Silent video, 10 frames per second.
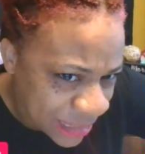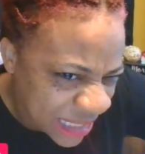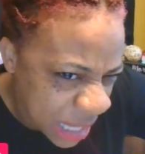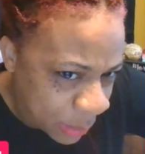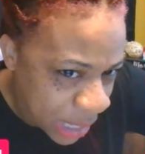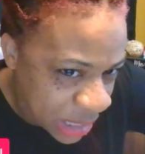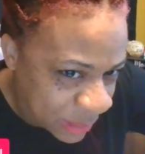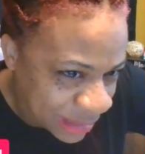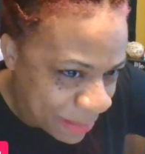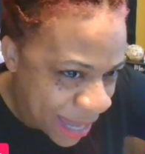Is that why you
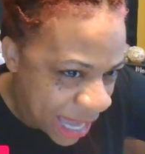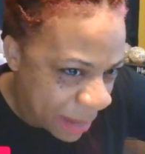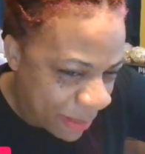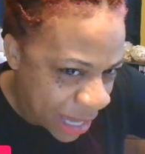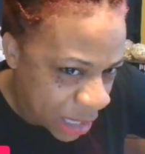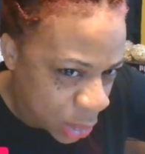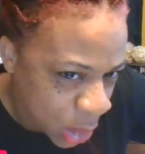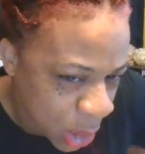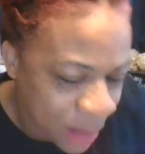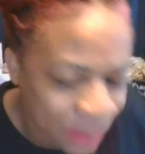was a bad
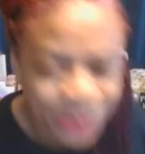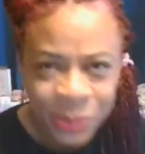girl?